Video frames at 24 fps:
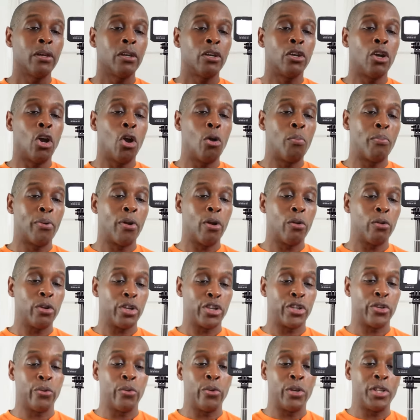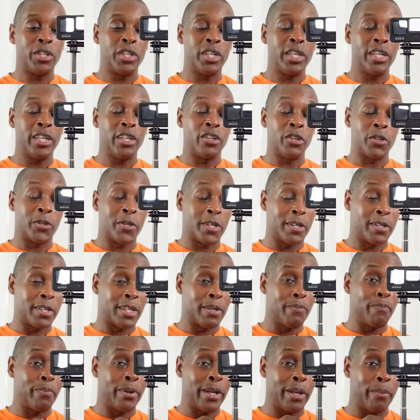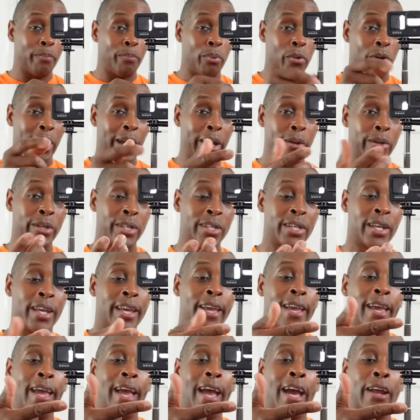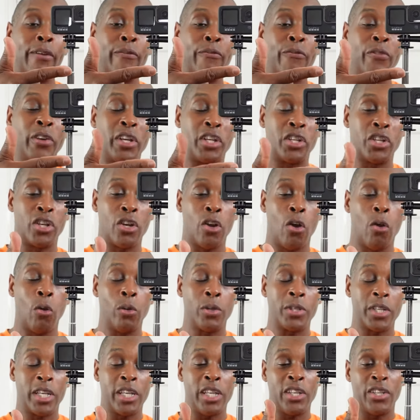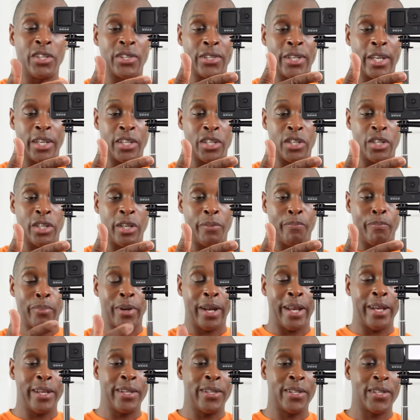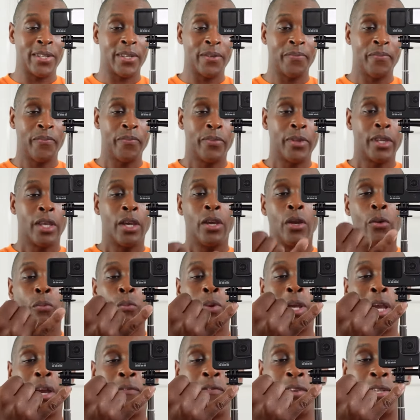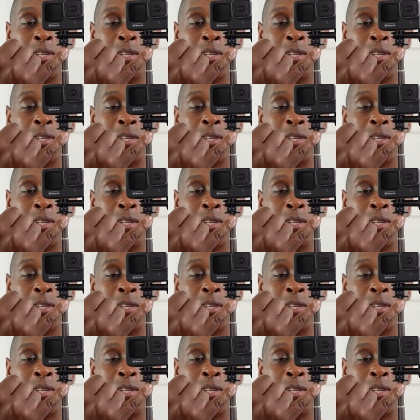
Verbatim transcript: GoPro Shorty, just simply pull out and friction holds each section in place. We have a